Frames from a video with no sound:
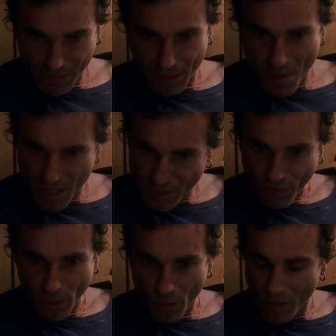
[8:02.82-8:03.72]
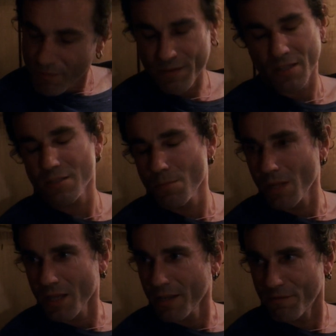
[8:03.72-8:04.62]
made a mess of a lot of things in
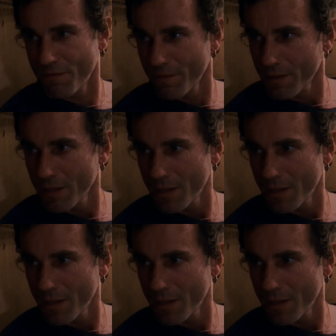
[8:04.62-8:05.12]
my life.